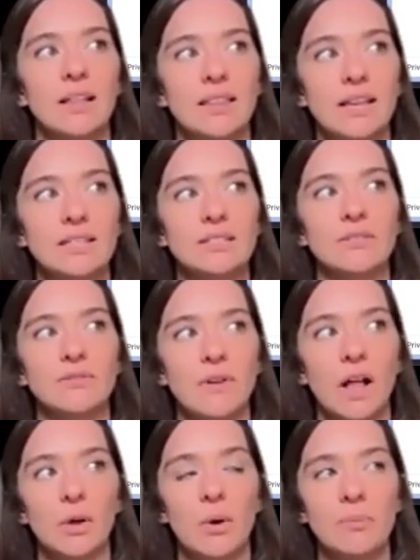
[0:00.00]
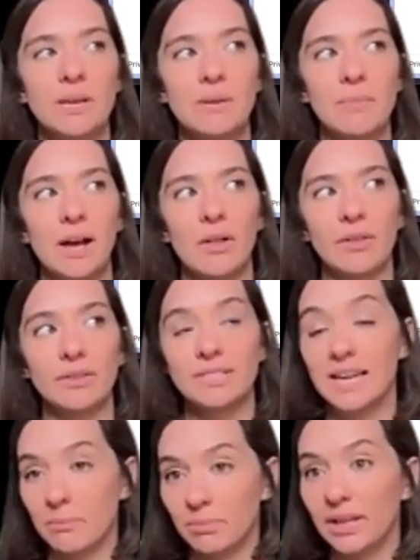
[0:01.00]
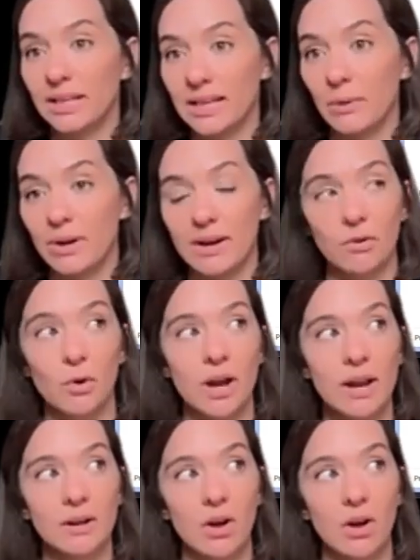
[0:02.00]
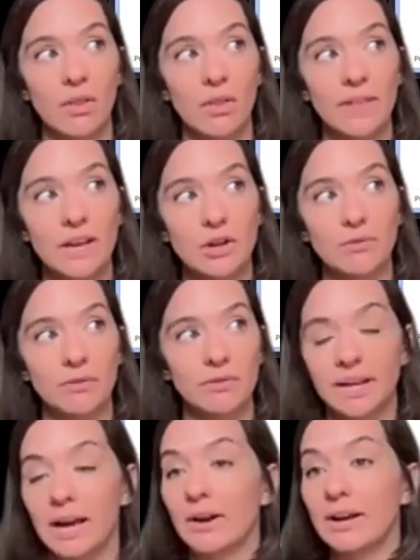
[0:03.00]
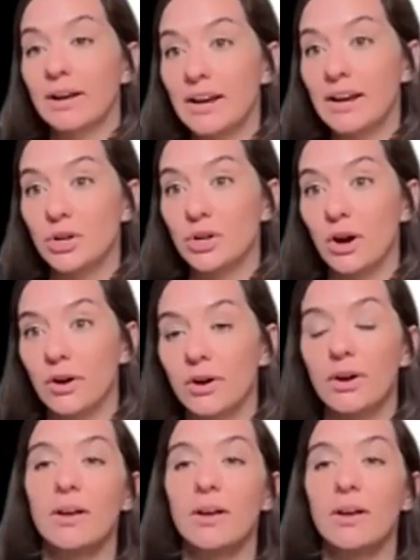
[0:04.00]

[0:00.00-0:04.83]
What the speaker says: this follow up email template that we have created called Thank you for filling out a connection card.